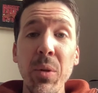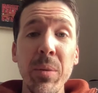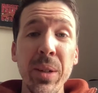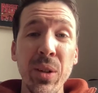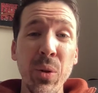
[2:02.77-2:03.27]
would
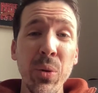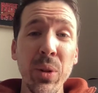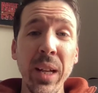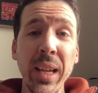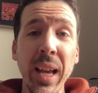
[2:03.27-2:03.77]
have been
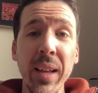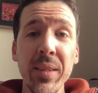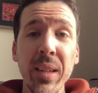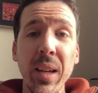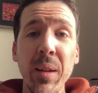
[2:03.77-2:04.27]
cool, I
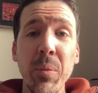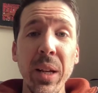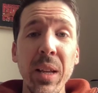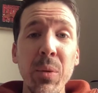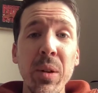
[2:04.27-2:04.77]
guess,
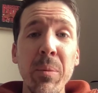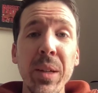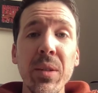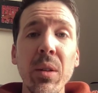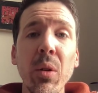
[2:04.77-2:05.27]
but he would have
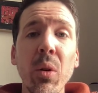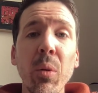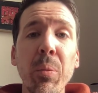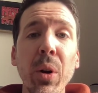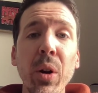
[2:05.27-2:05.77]
missed the
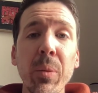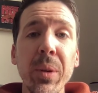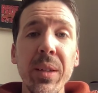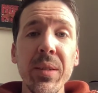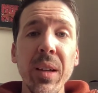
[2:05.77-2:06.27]
whole
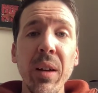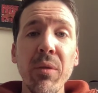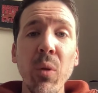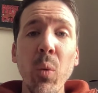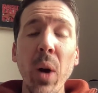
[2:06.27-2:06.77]
purpose
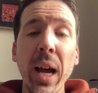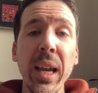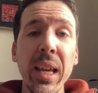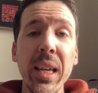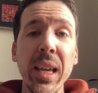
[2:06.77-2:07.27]
for
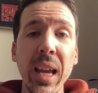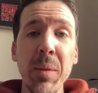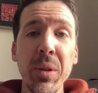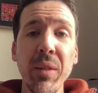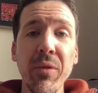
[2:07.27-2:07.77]
why he
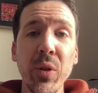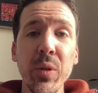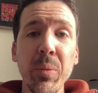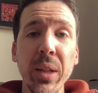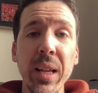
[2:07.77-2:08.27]
came in the
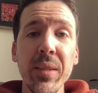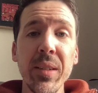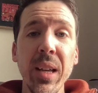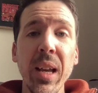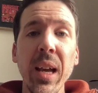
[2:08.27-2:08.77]
first
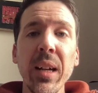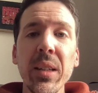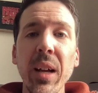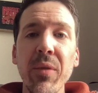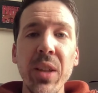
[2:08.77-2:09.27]
place. And I
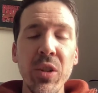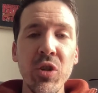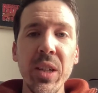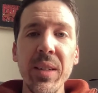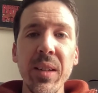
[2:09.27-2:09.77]
love that
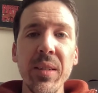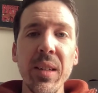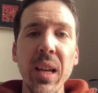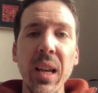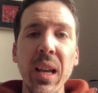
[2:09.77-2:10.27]
Jesus
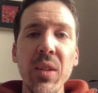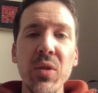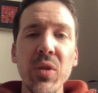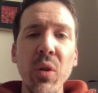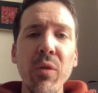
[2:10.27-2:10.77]
is
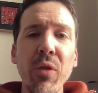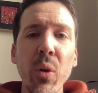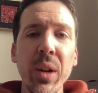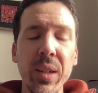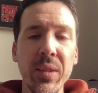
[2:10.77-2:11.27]
so
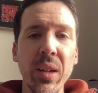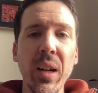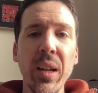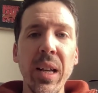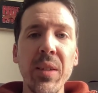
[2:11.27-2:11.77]
focused
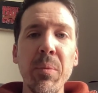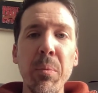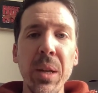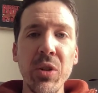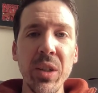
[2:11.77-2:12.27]
on his
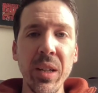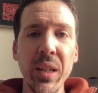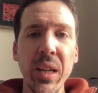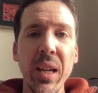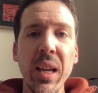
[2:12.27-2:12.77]

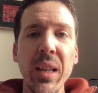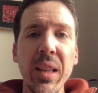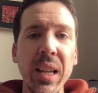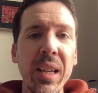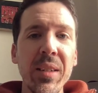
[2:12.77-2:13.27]
mission
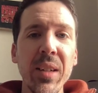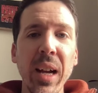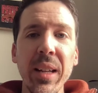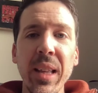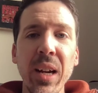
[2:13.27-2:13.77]
that he's
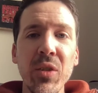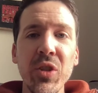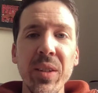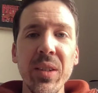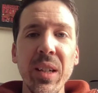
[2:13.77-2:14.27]
not there
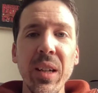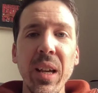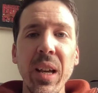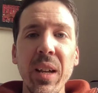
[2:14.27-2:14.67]
just to